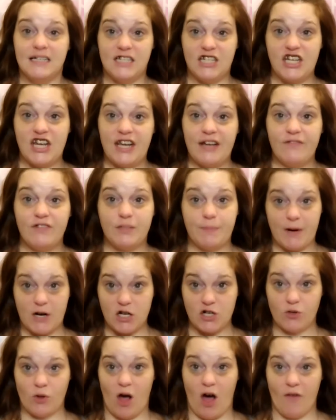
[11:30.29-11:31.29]
chief
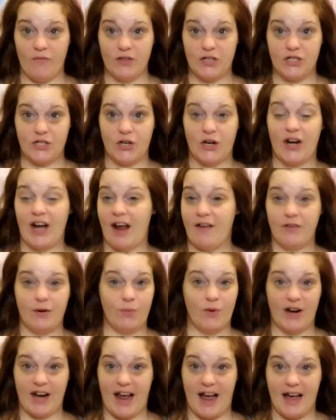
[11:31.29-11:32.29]
spiritual officer, and
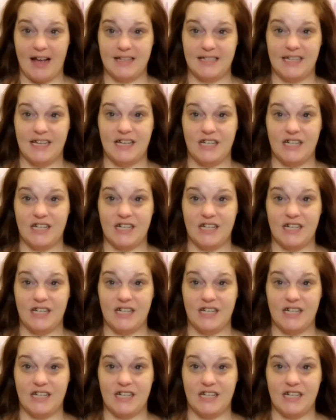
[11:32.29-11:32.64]
everyone has